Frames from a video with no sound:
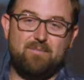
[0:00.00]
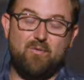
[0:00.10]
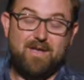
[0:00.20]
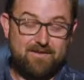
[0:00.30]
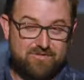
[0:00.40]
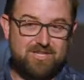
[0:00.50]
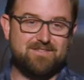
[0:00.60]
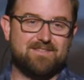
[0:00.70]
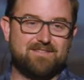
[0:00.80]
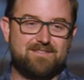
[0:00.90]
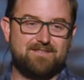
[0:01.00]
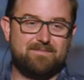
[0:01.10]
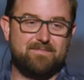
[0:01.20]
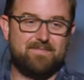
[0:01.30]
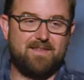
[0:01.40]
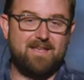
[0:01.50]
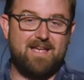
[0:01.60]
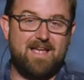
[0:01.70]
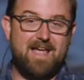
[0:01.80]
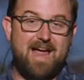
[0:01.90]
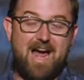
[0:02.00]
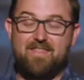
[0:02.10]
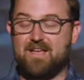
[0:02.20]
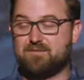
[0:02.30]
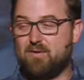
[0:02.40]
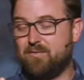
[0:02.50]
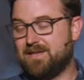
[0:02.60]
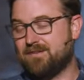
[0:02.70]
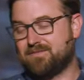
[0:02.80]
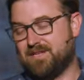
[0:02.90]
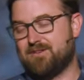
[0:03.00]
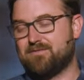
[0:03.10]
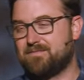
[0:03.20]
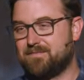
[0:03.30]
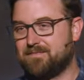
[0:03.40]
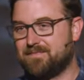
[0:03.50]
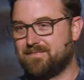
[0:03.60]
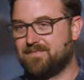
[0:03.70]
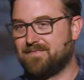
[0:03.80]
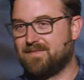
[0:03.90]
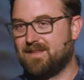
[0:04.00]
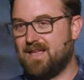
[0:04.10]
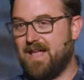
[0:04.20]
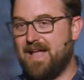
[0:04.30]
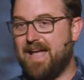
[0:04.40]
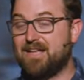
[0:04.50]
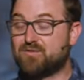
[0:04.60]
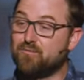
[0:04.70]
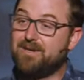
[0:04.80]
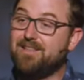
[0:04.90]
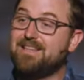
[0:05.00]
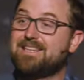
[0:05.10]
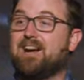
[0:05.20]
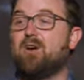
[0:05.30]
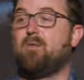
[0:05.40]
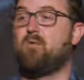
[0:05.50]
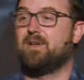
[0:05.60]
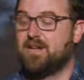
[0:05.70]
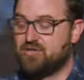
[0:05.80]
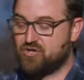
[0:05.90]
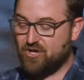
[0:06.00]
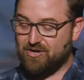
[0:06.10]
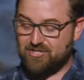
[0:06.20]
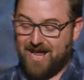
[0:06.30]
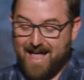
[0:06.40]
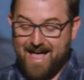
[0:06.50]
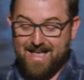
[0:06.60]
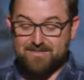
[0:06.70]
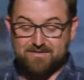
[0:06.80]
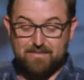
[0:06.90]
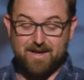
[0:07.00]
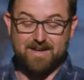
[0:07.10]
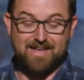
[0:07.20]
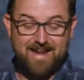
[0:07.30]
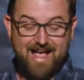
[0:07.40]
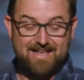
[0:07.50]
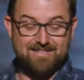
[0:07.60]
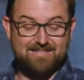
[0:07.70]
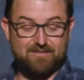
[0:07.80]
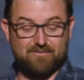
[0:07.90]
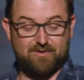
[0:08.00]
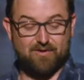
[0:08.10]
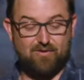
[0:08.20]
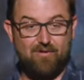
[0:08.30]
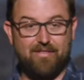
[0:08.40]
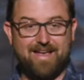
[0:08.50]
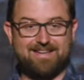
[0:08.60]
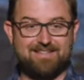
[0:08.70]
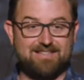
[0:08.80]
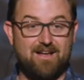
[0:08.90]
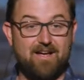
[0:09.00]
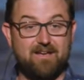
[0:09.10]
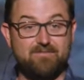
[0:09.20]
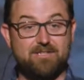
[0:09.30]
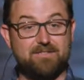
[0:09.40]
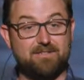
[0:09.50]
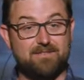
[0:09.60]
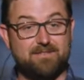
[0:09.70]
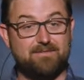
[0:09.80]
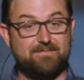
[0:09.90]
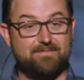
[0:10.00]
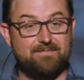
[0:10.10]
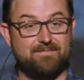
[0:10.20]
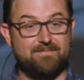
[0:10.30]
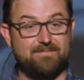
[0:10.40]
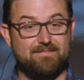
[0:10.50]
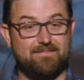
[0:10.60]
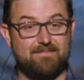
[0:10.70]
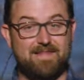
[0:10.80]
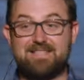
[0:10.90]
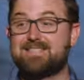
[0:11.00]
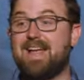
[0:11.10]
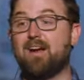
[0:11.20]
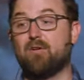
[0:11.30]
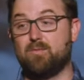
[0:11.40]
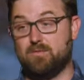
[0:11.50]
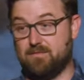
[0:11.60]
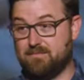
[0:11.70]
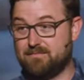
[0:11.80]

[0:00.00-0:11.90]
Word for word: but we have Jesus, and that's what we give to you. It's really terrible when a church has money and has silver and gold and does not have Jesus. That's terrible